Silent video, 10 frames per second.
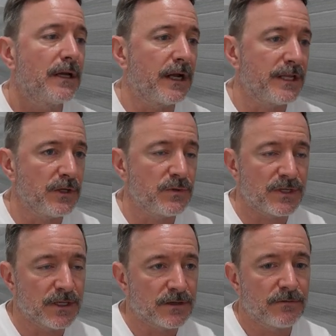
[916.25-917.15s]
I used
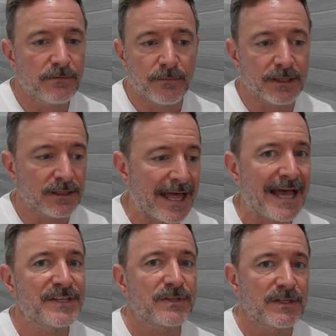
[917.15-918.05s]
it my
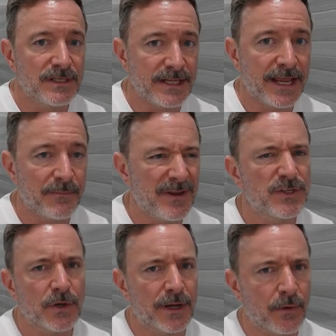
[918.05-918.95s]
last day.
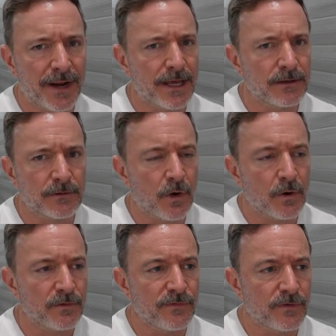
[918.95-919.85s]
Basically, I already had a
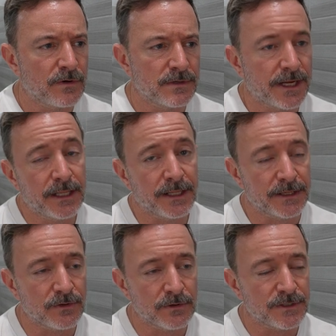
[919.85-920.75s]
card for
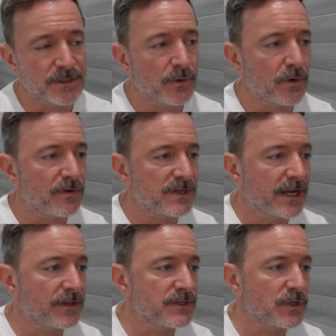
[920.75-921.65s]
Thailand, or a SIM card for
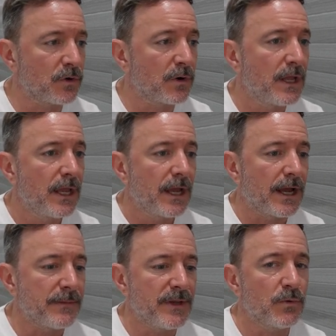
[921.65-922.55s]
Thailand. So
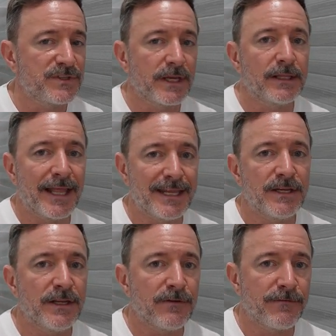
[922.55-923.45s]
once I
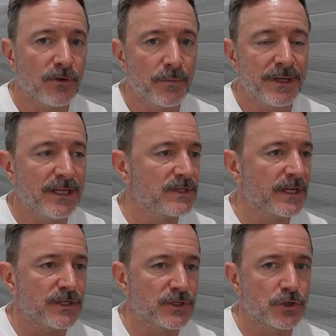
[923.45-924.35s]
landed in the Philippines,
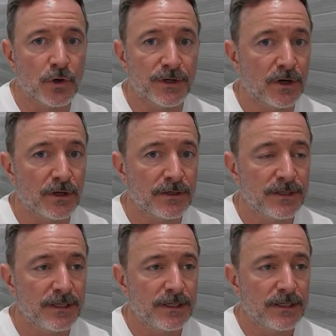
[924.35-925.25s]
I just turned it on.
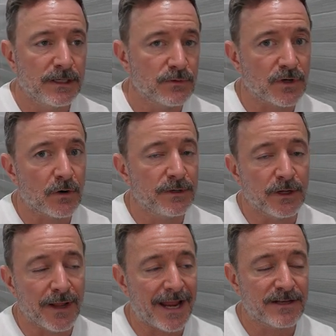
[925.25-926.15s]
It was,
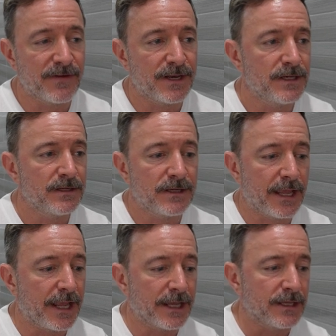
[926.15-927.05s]
activated it,
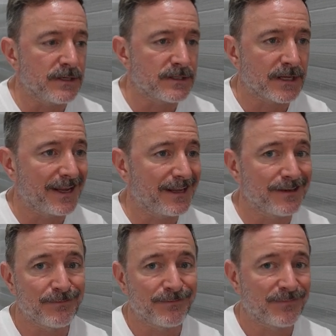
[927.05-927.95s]
and I
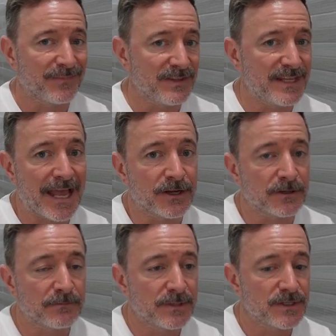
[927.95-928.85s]
had
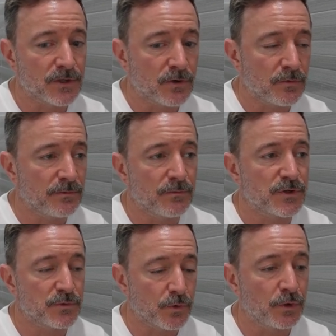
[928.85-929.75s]
data. So, which
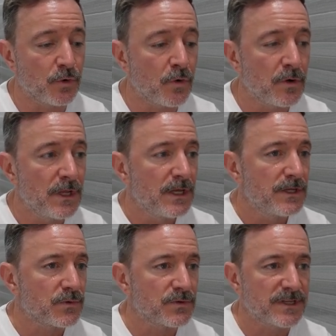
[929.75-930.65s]
is really cool.
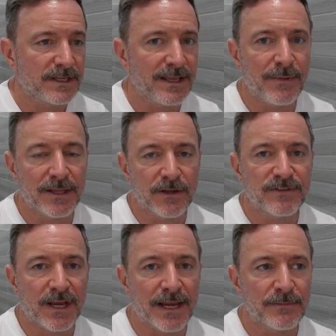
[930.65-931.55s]
So it gave me enough
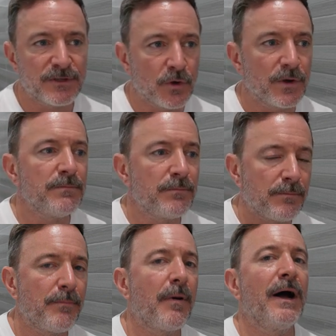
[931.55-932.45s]
time to go ahead and
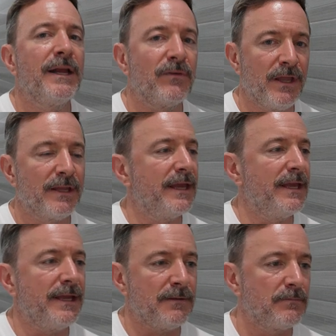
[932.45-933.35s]
buy like
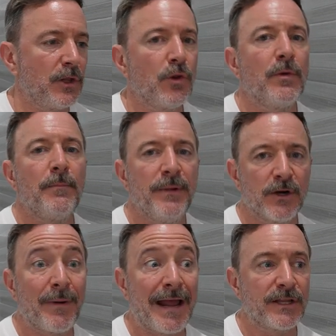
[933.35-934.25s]
a
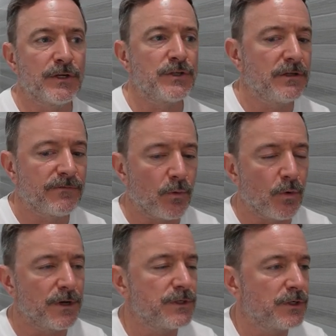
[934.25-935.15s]
bigger package if I
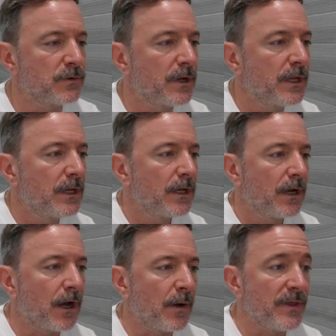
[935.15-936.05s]
wanted to.
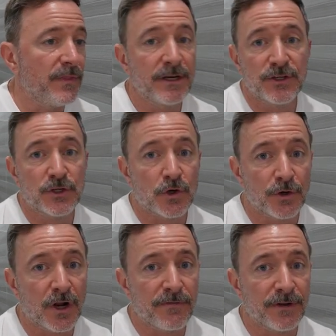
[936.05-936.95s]
And then just
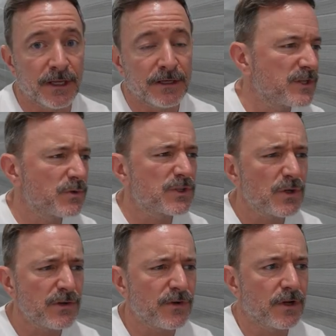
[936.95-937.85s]
turned it off again. So it's
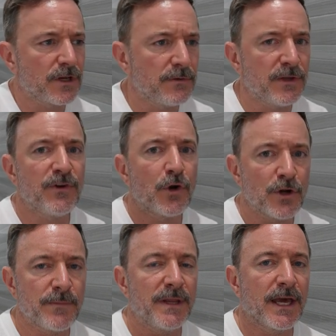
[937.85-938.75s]
good if you're
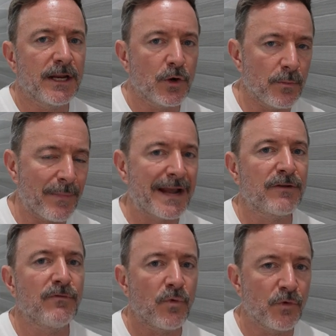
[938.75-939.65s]
gonna be kind of going back
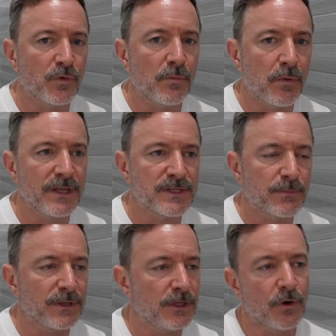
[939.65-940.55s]
and forth to a place,
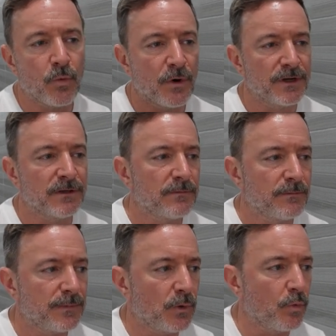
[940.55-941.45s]
but you don't want to
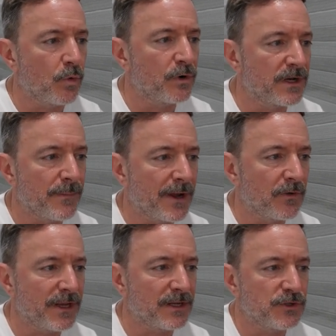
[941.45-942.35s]
be worried about
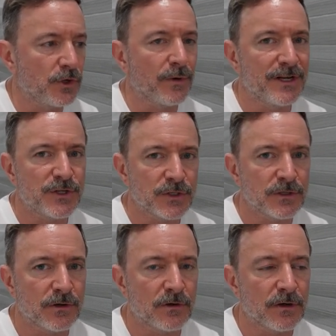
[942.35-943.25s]
like a duration